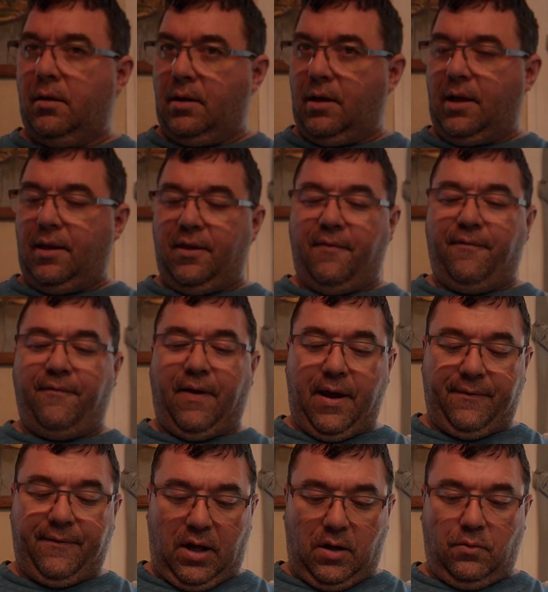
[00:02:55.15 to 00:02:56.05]
and the
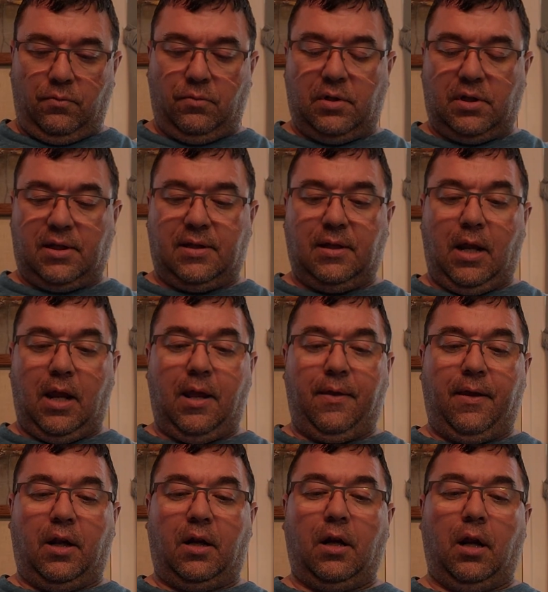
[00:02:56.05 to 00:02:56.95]
5 ounce.
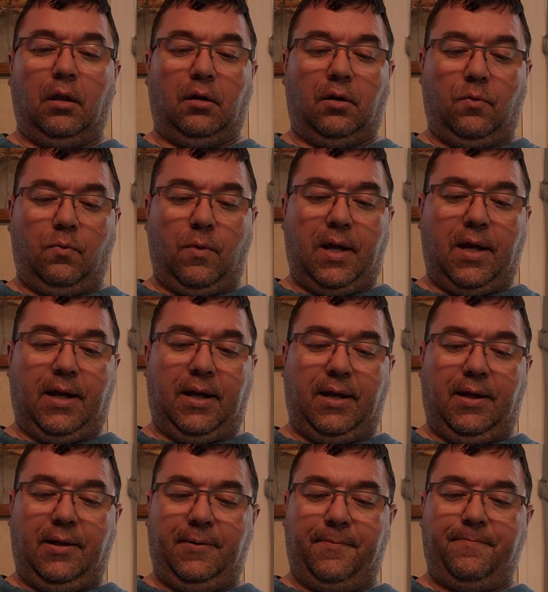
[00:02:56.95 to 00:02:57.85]
And the
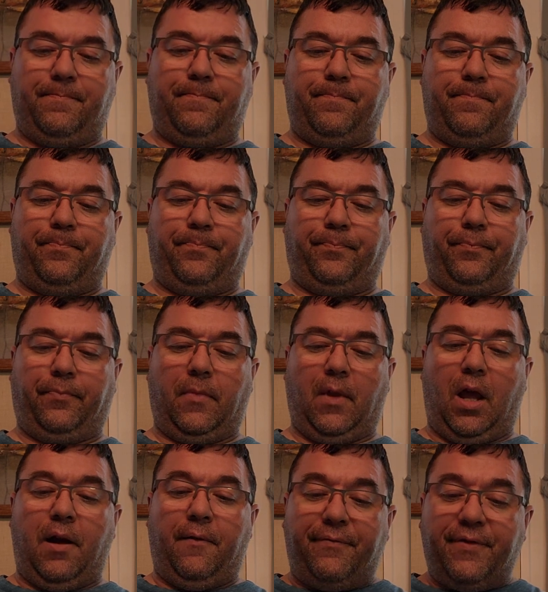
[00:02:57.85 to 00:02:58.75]
colorway
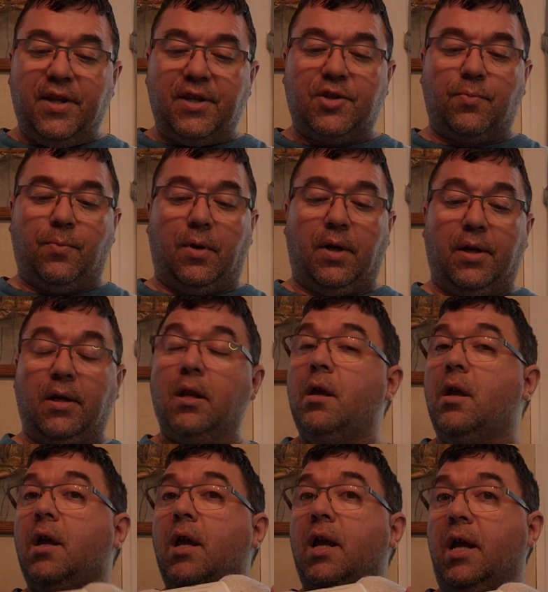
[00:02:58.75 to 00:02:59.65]
of this one
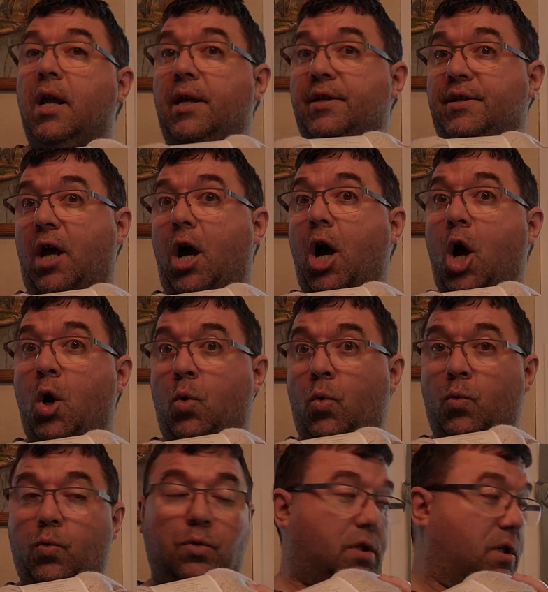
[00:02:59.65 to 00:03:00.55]
is
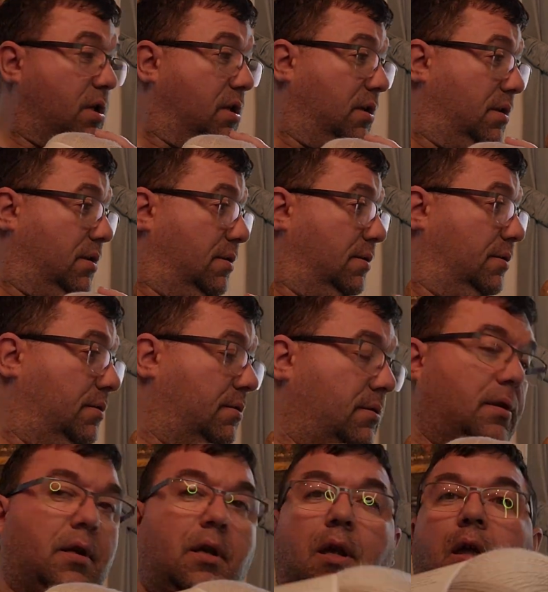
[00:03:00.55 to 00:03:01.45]
oat.
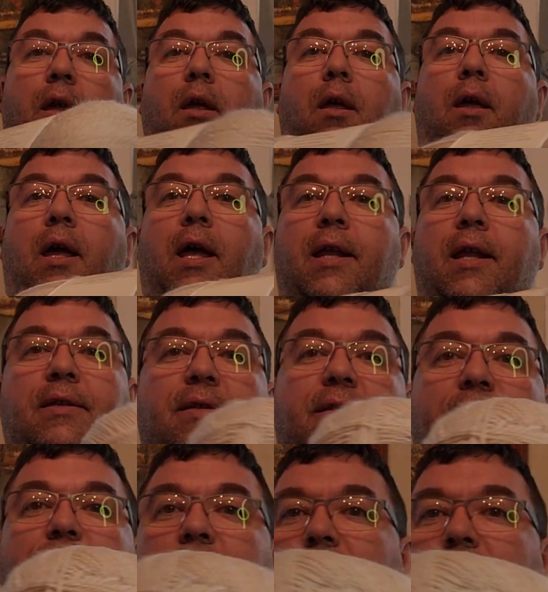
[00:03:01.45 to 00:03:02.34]
It's